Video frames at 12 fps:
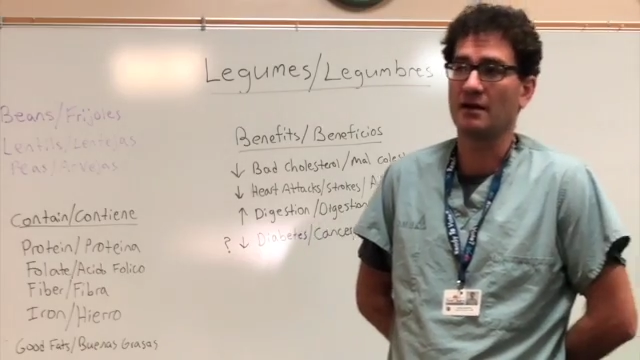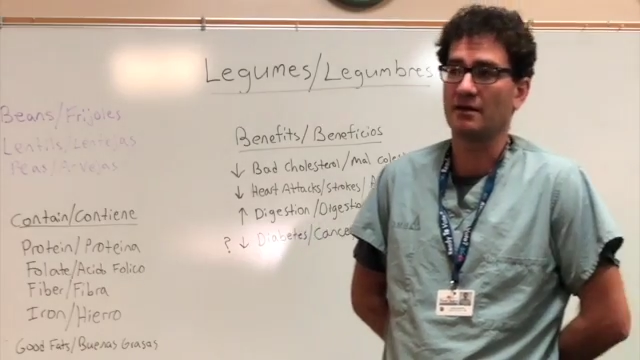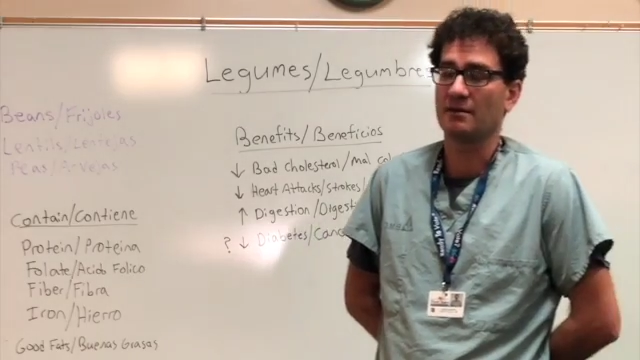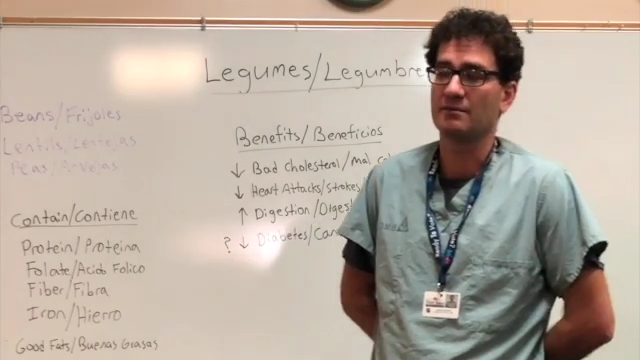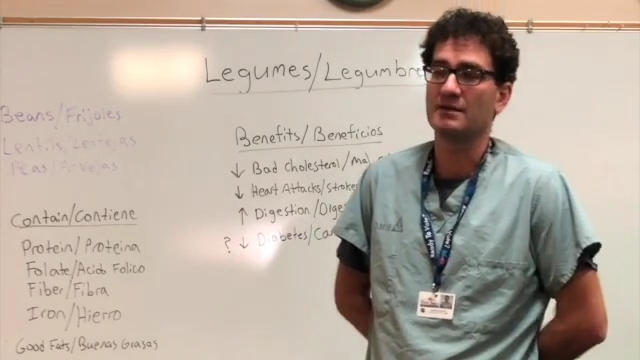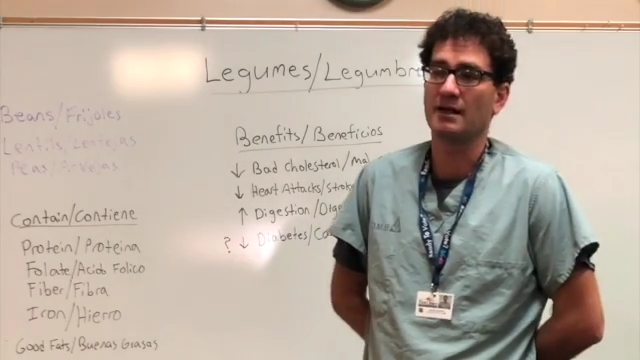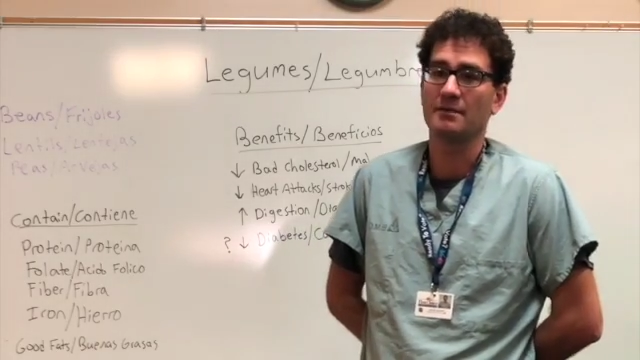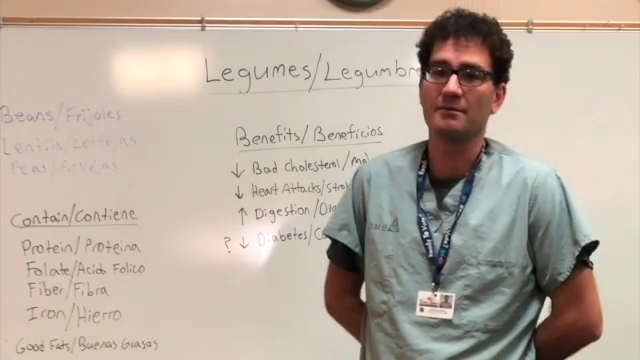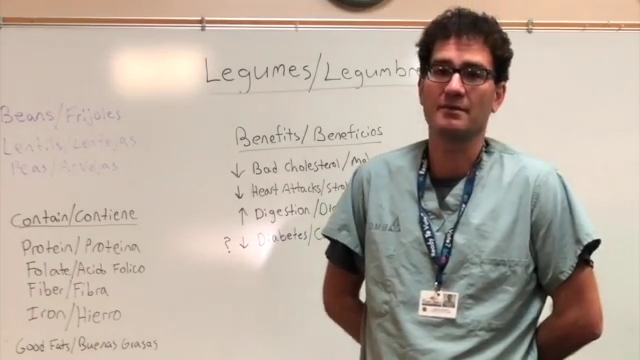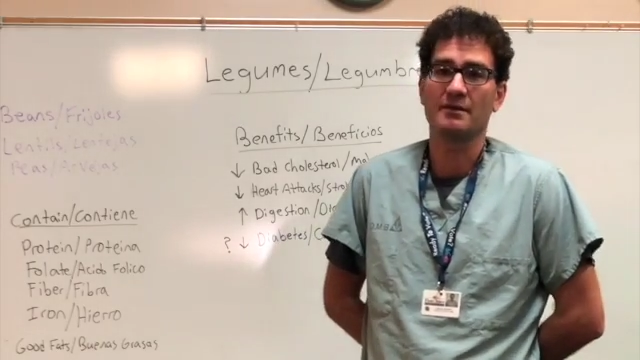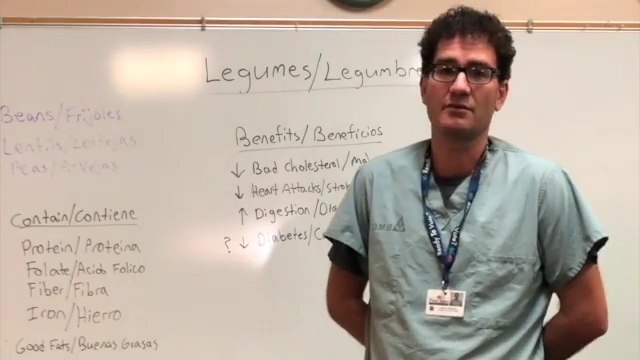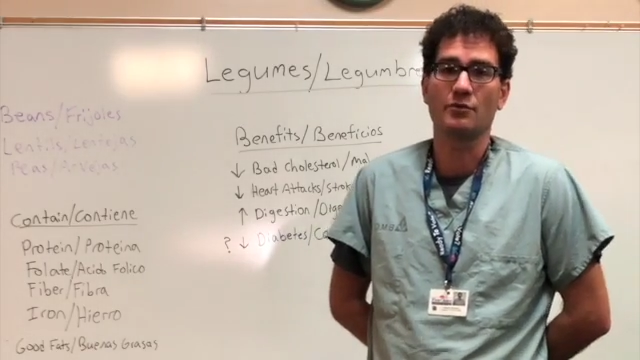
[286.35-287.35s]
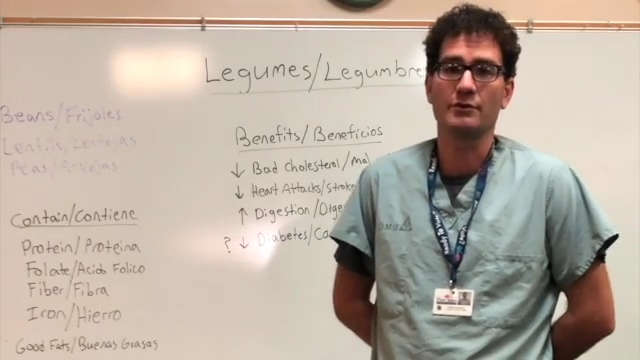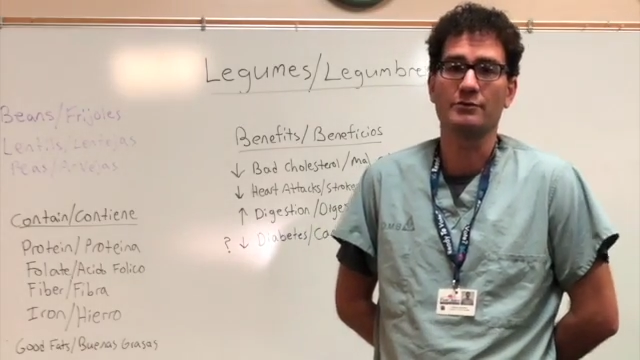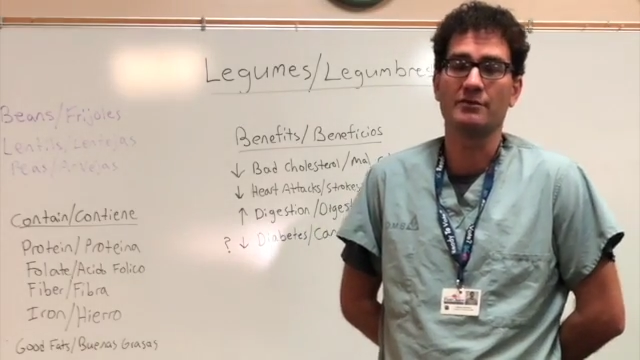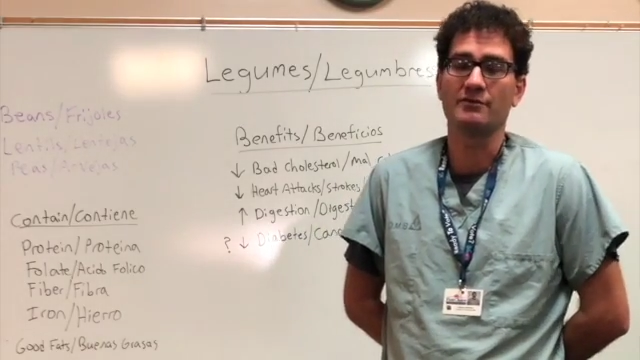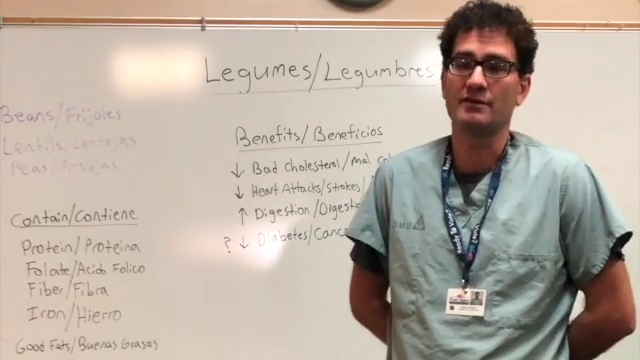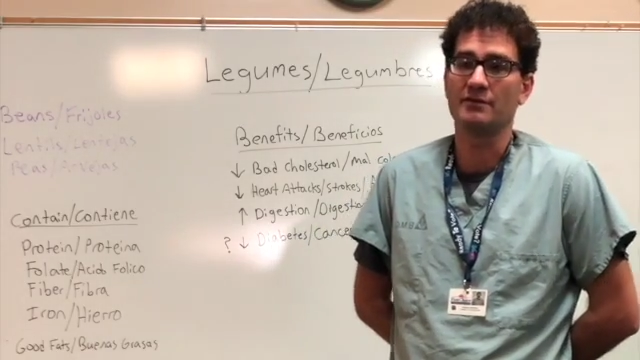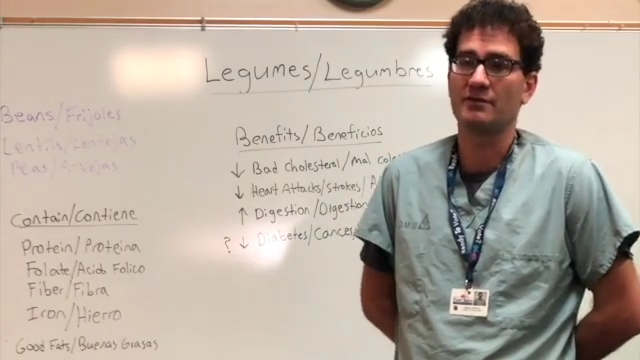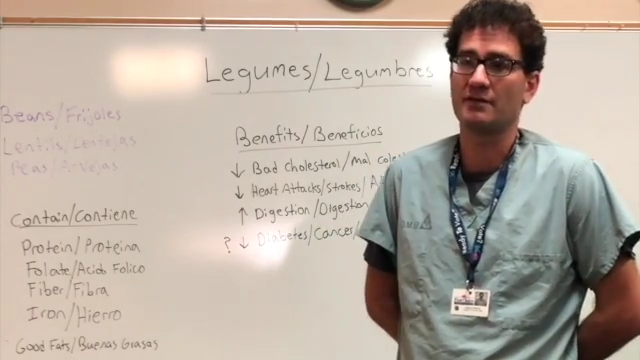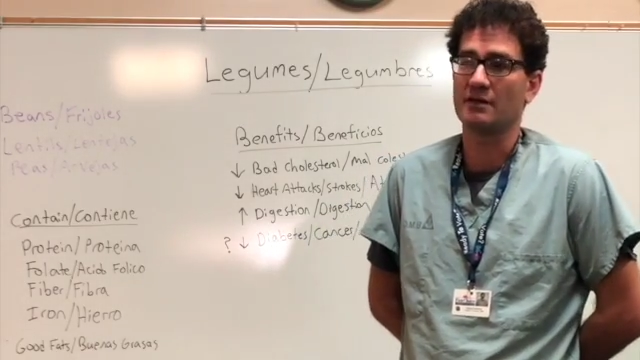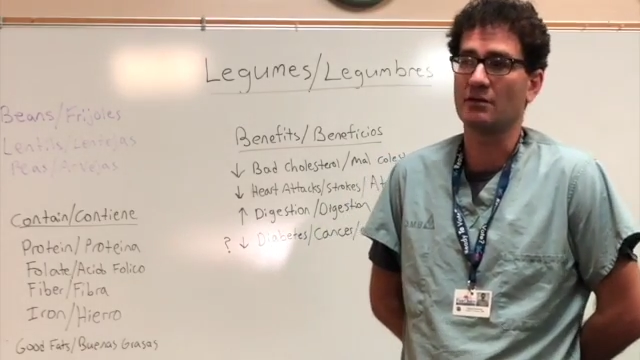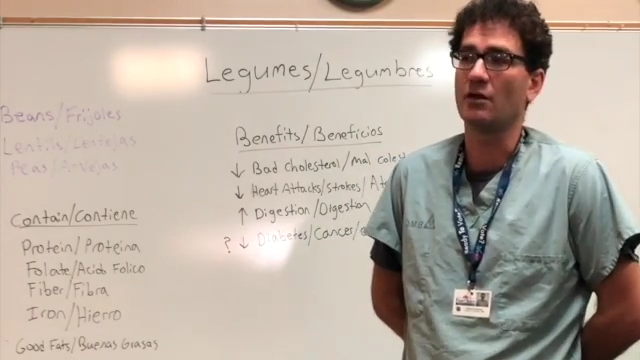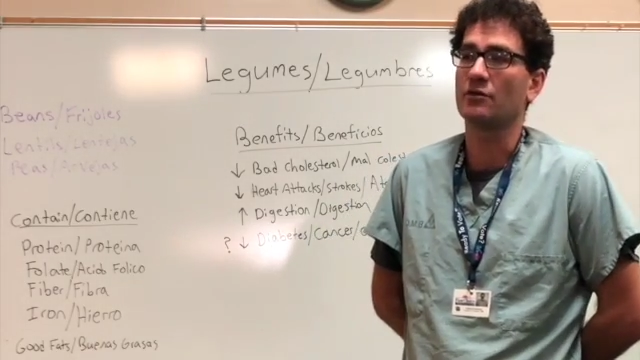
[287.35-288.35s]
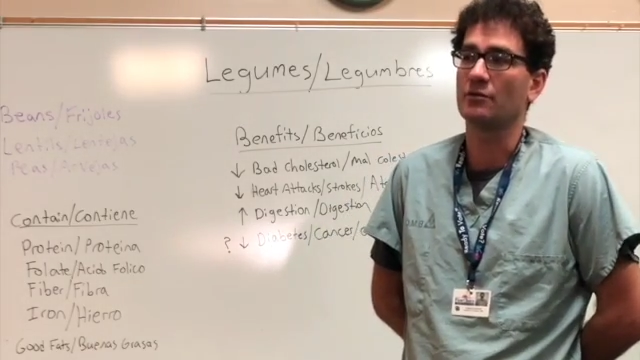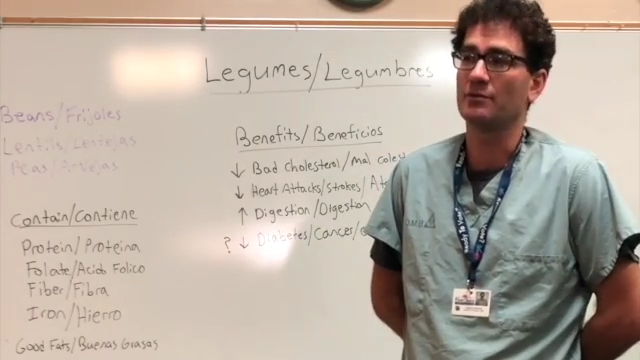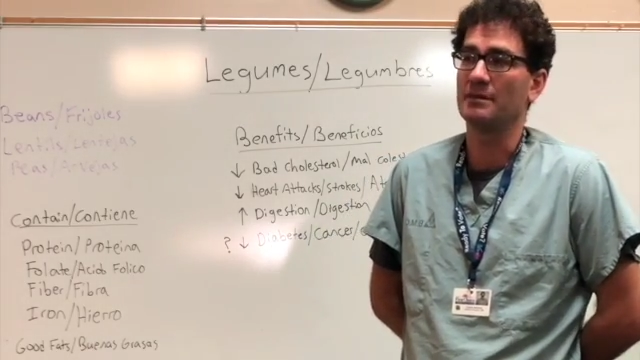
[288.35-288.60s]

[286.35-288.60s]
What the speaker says: sometimes and soy derivatives can also